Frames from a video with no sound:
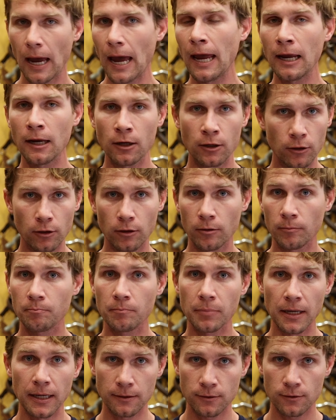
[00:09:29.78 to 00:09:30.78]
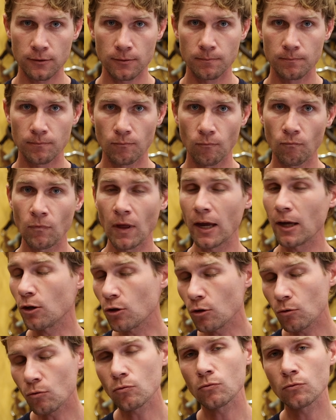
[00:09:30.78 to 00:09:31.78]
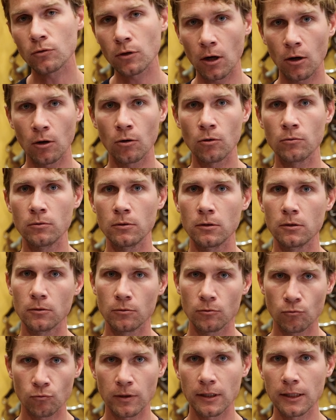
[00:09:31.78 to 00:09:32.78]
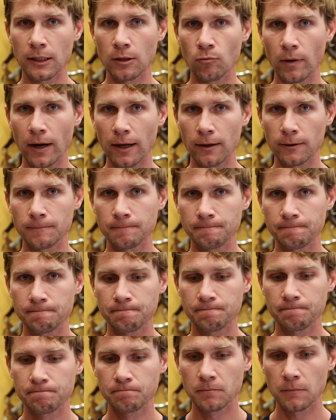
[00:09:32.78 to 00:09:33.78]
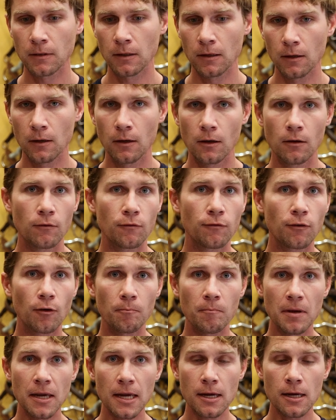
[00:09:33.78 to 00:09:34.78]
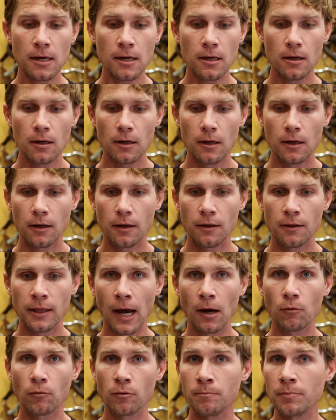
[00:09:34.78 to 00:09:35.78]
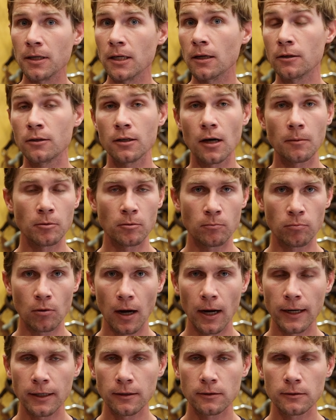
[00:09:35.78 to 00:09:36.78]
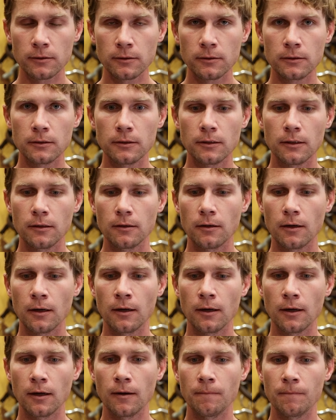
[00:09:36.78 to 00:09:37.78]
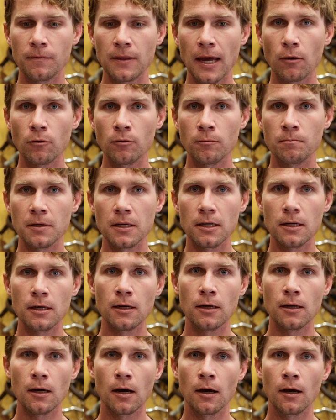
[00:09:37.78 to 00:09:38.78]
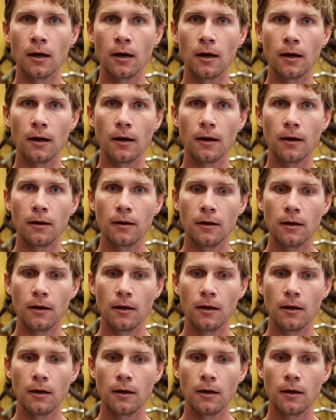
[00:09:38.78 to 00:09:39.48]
anchor bits that really well. For me, that would be a double bridle. That would be a